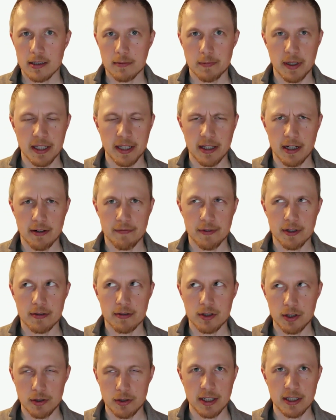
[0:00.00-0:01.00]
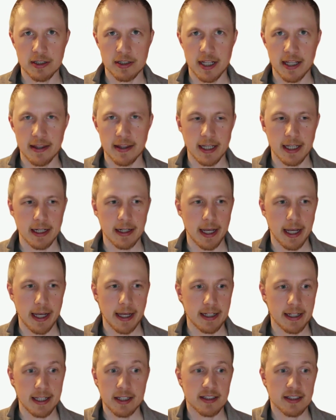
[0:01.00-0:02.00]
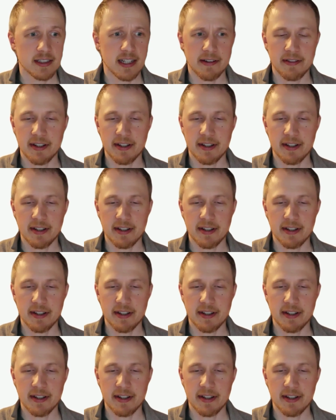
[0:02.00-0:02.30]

Been there for 2 years, I think, and he doesn't have